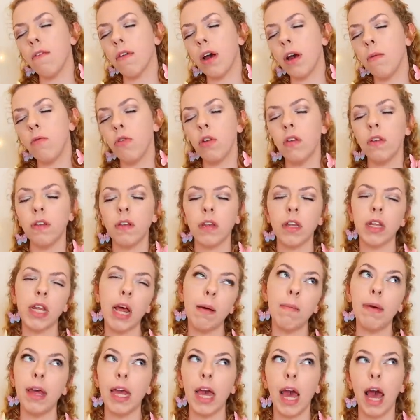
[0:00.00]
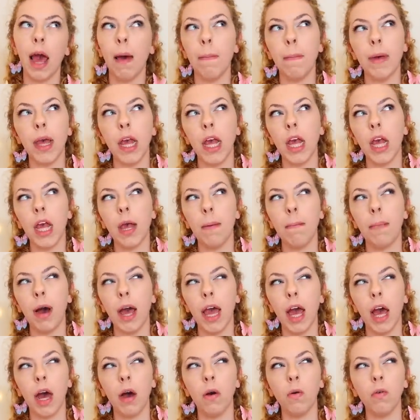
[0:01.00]
I'm just semi-happy in my
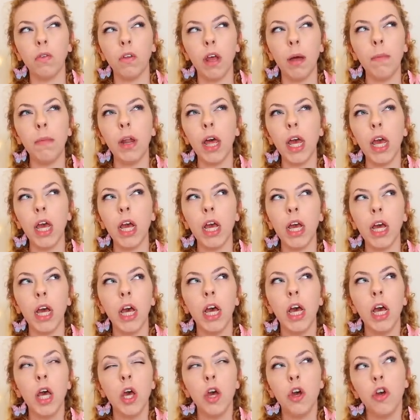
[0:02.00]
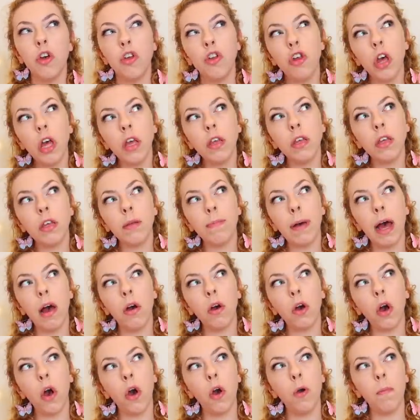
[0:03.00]
house. I'm like just
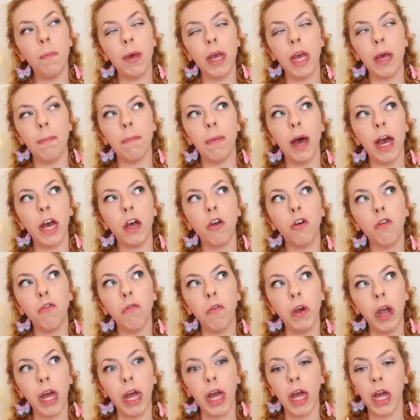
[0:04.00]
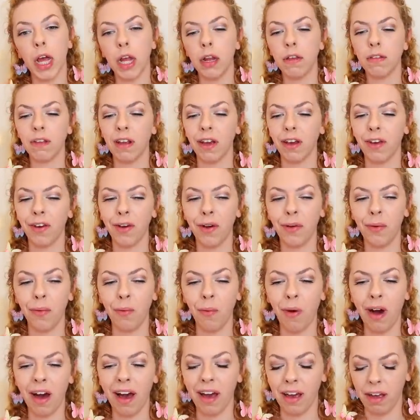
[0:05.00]
about coping in my career. And it's like, girl,
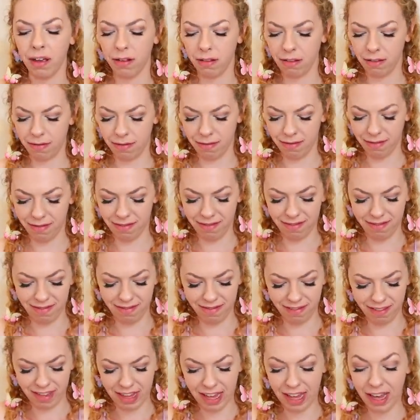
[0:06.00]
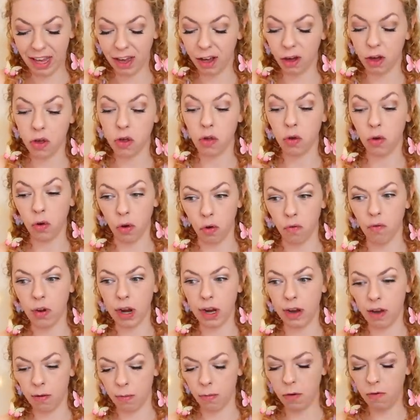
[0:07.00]
why? Because you're not
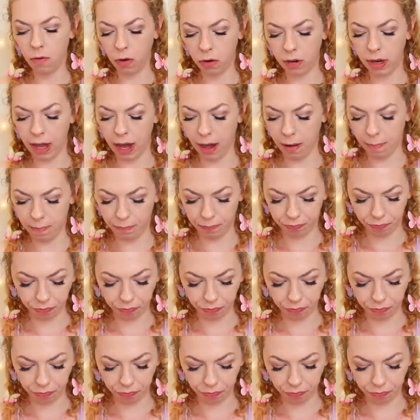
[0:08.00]
ready to move on yet.